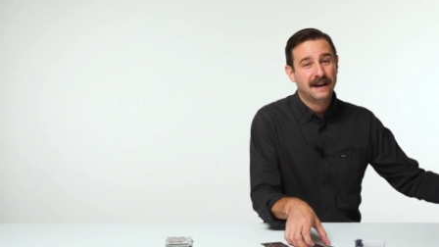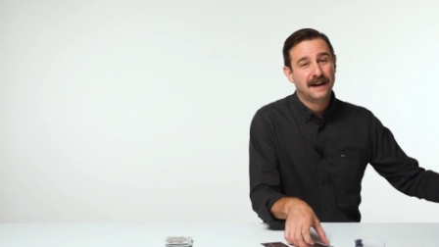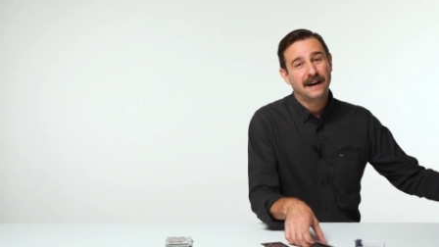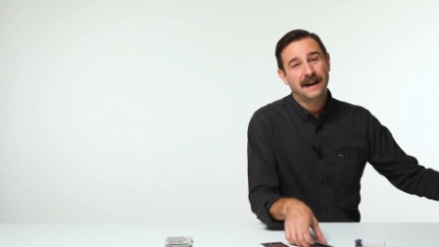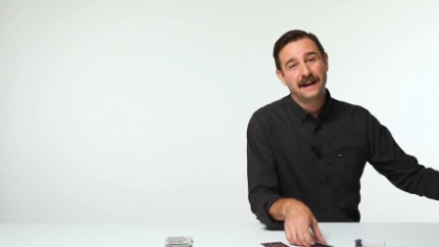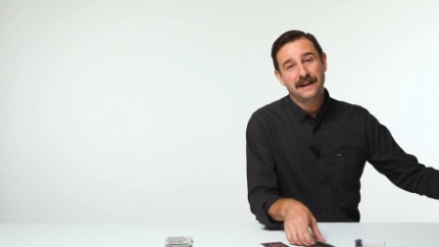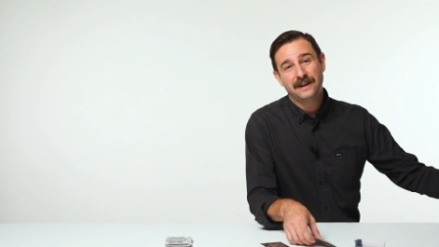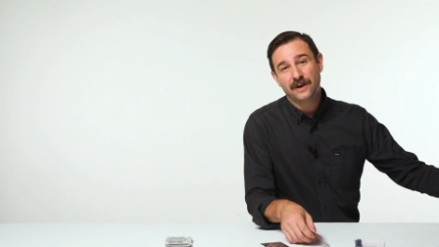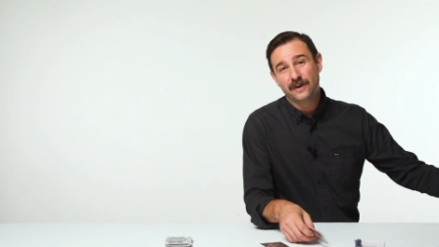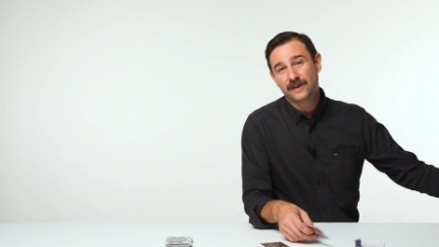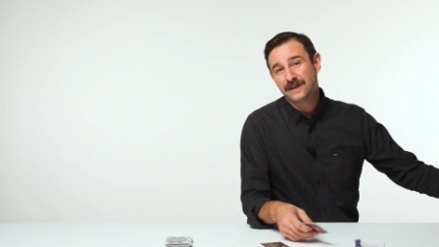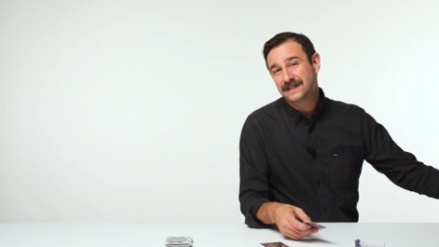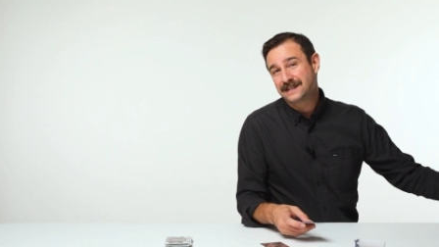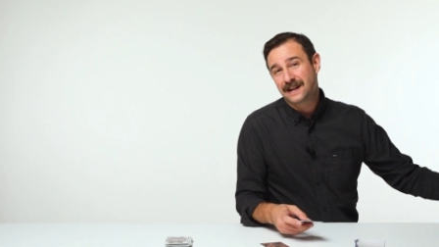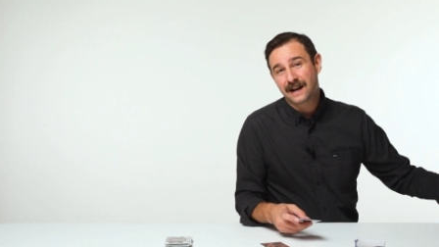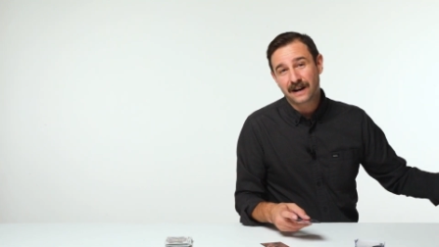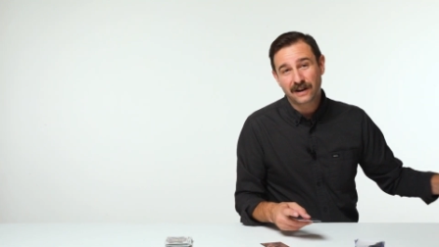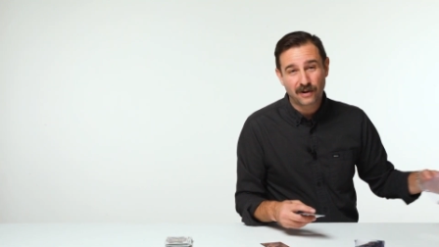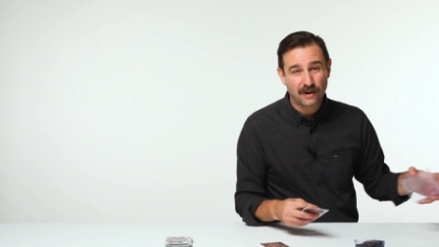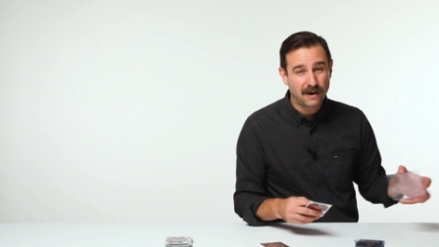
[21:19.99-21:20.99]
I know it's
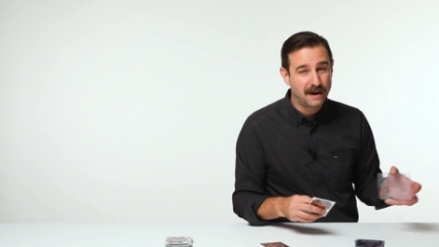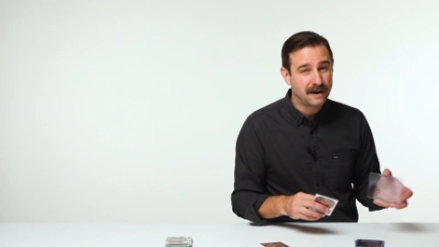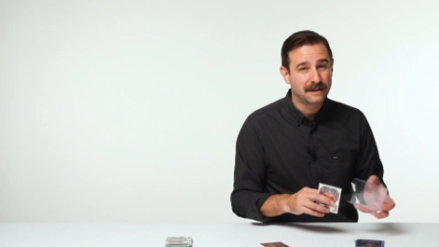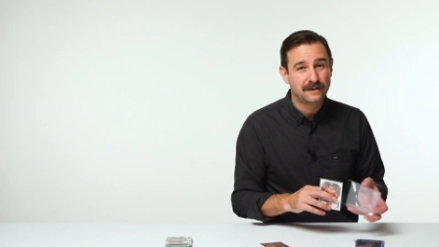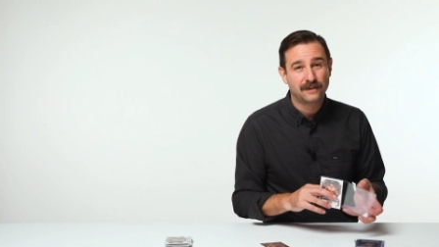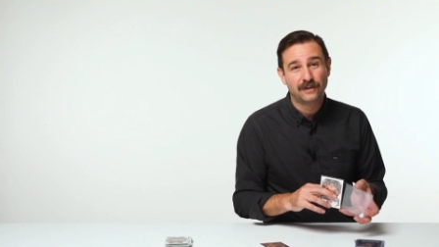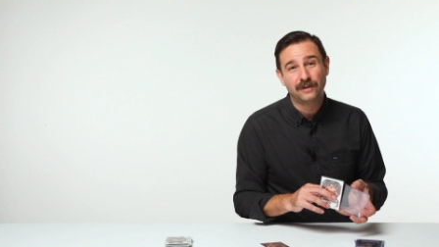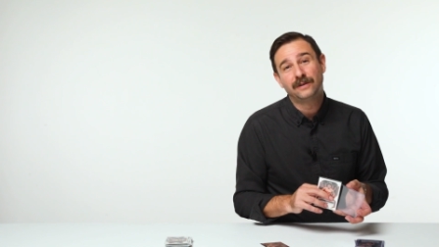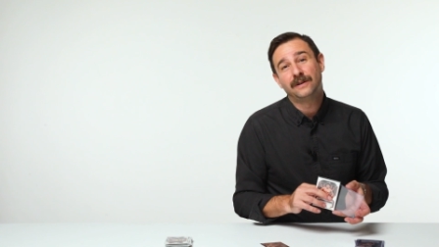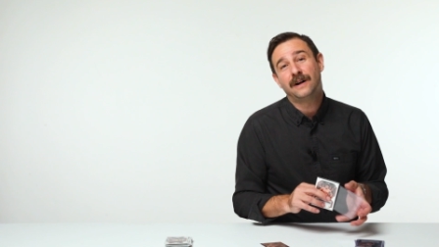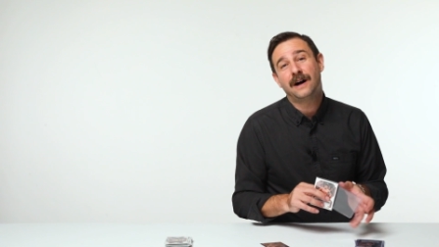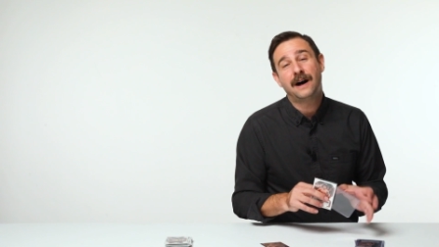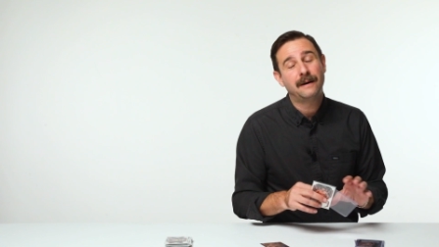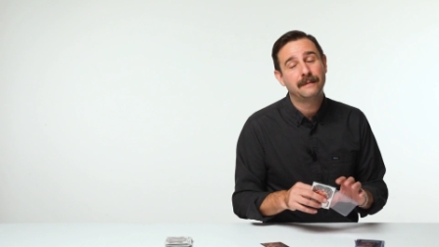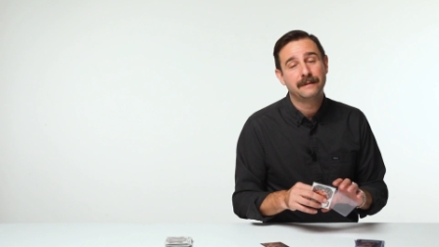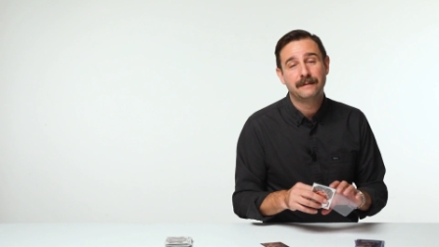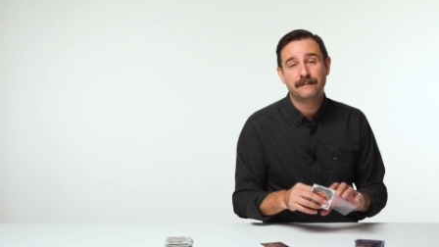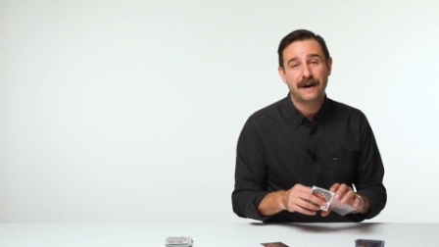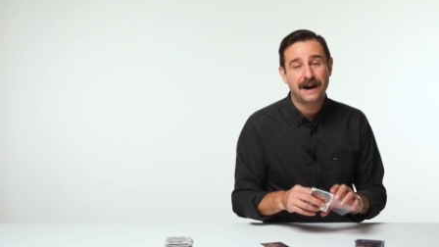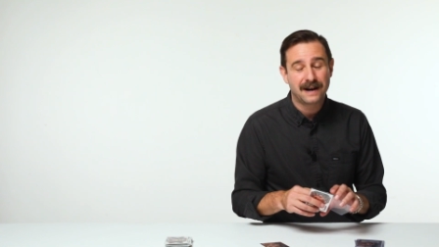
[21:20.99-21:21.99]
not Chronicle
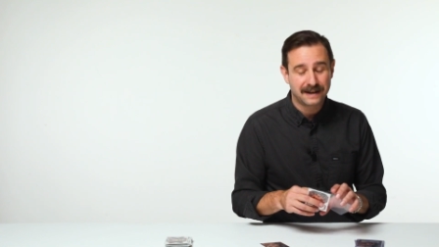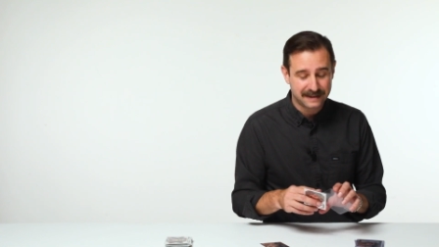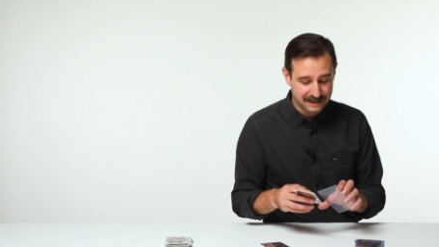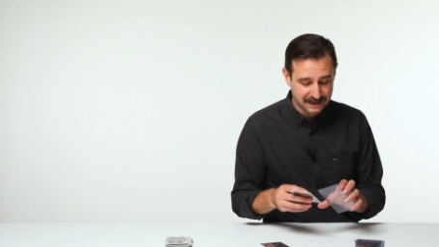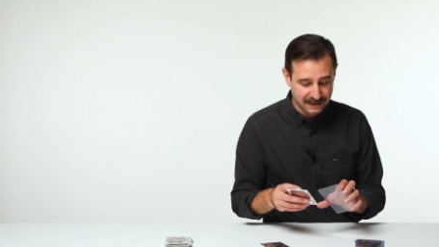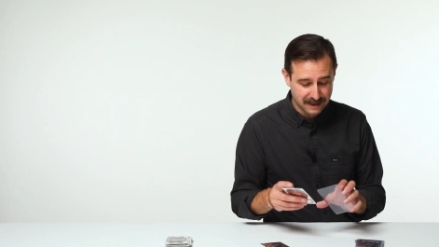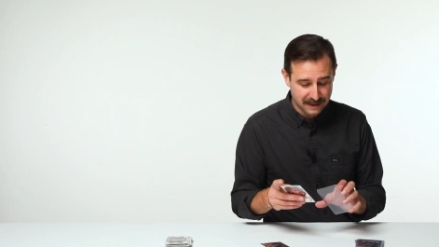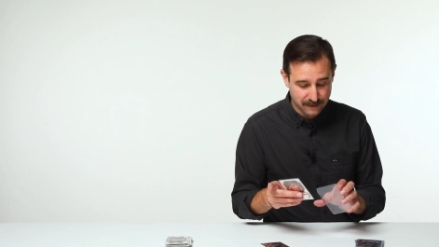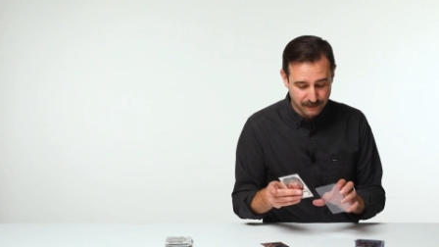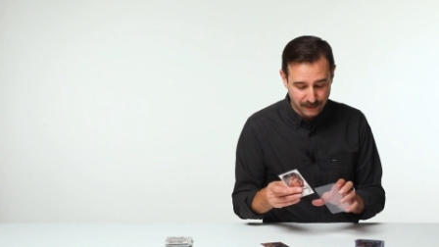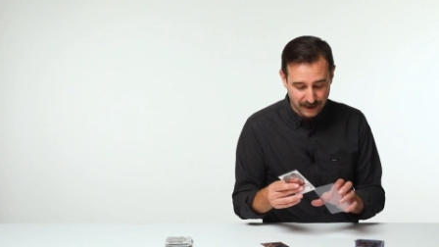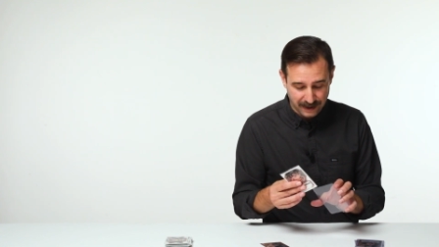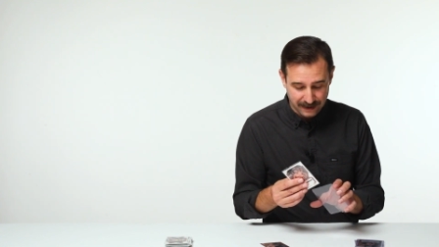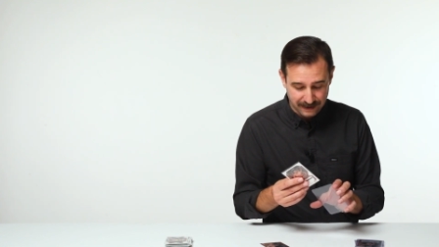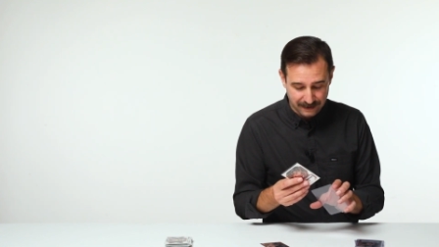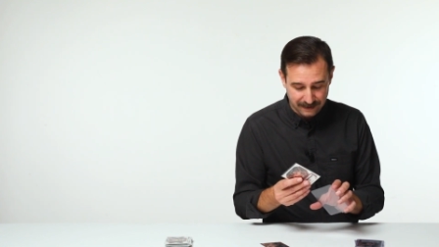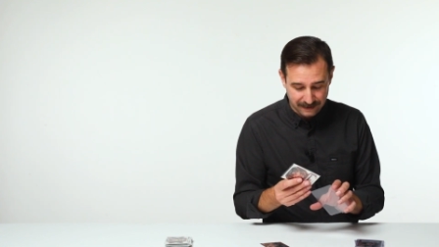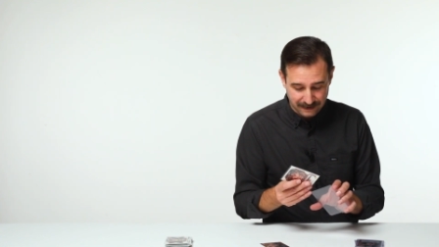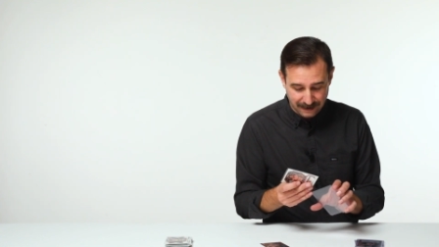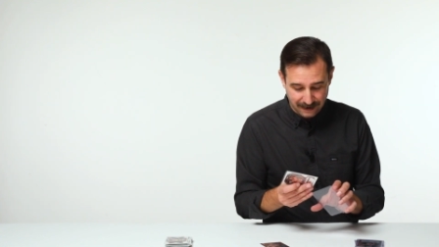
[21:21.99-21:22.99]
hobby boxes,
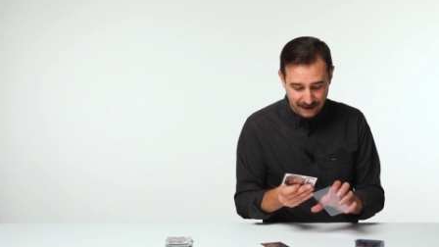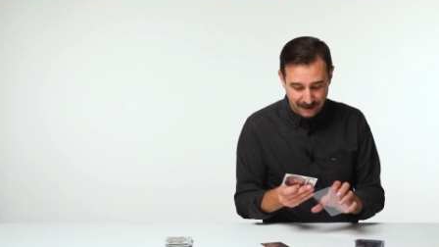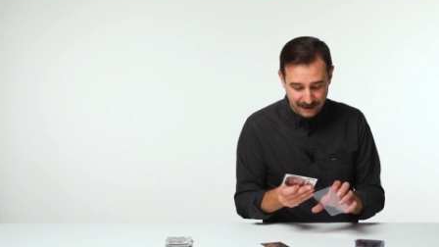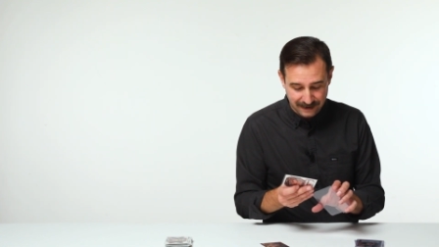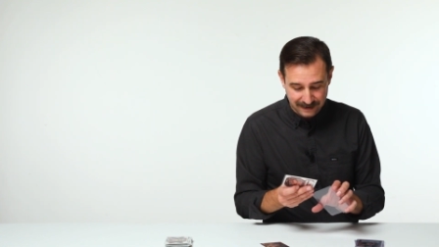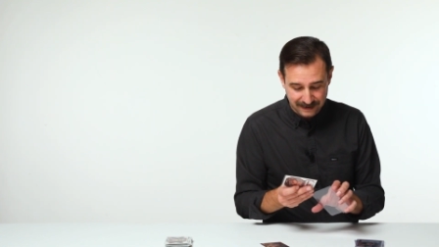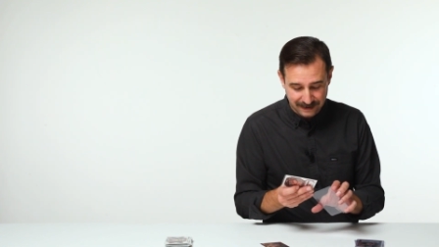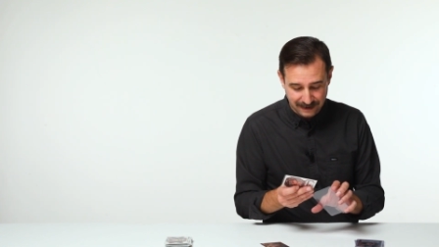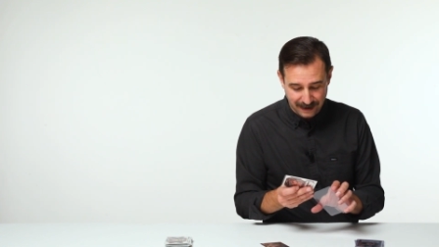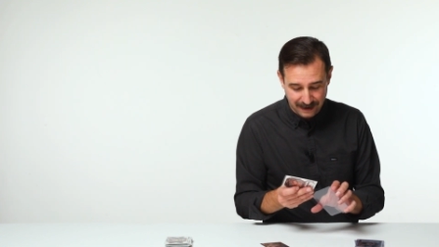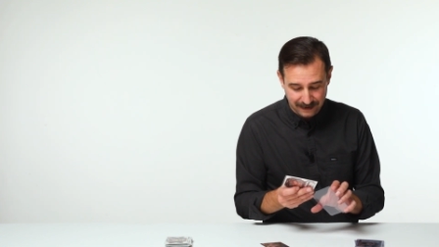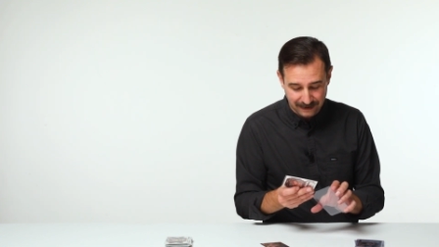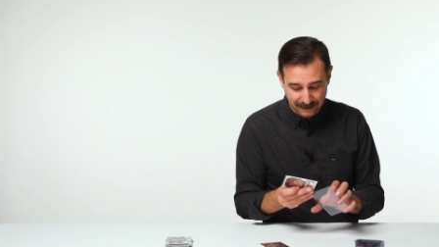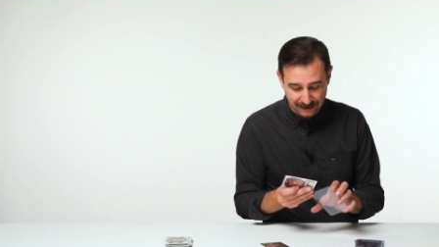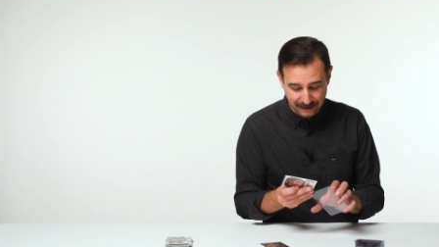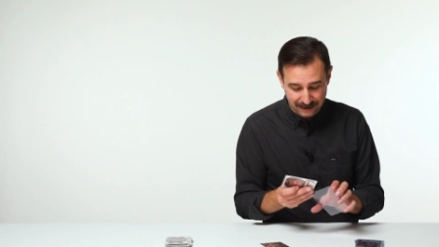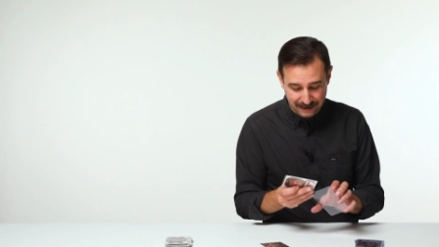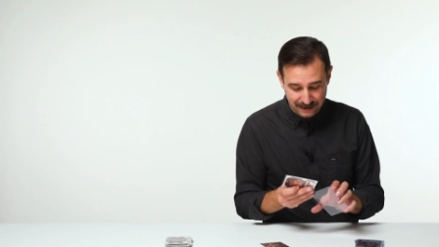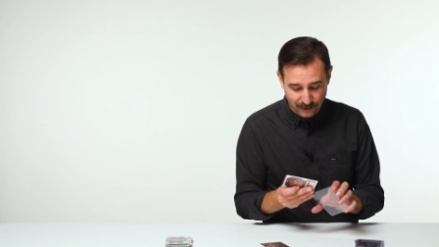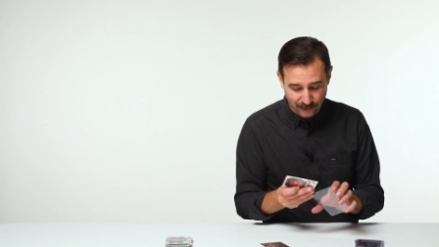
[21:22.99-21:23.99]
but honestly, I
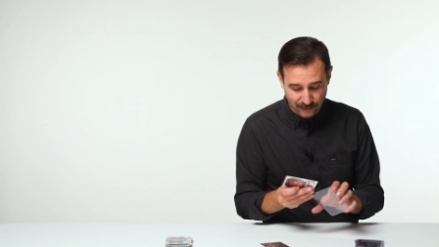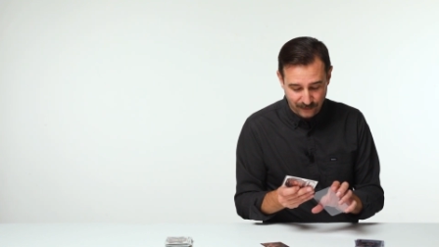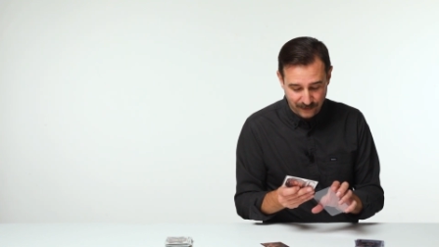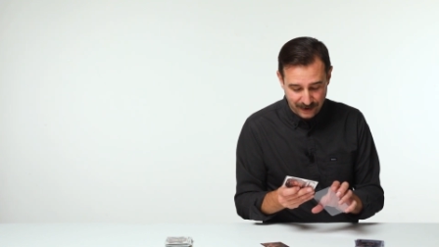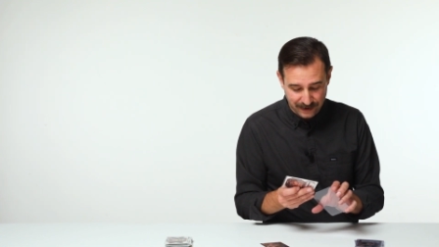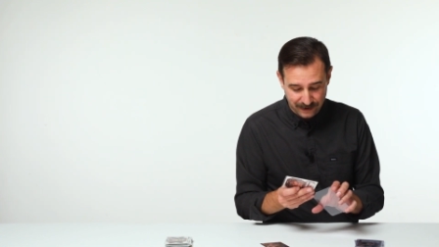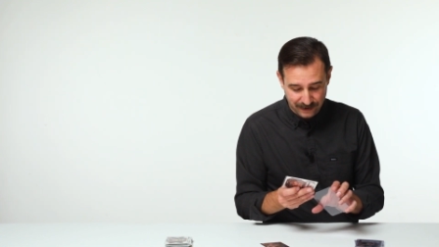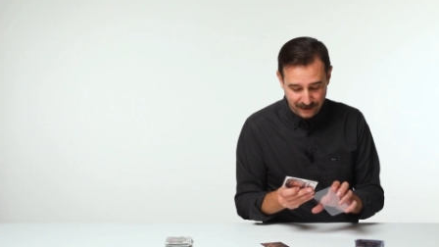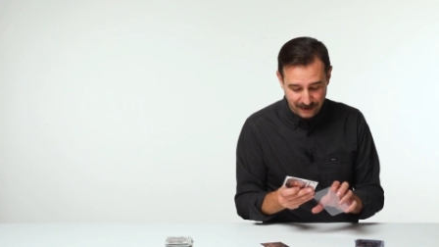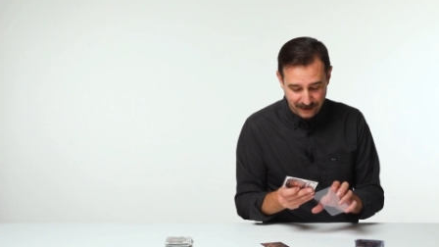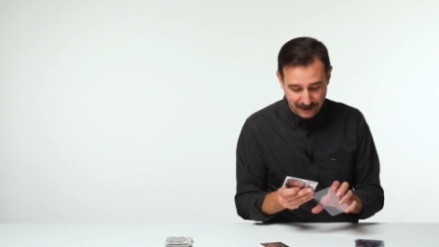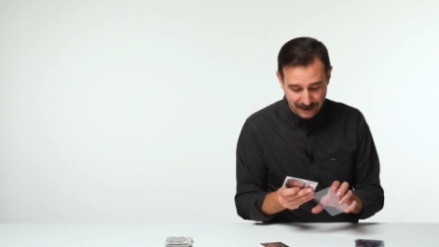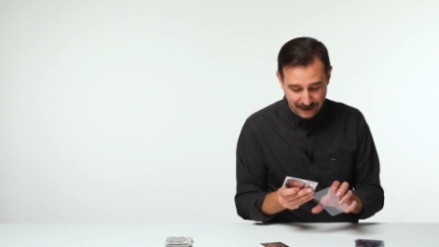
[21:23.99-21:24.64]
think these are funner,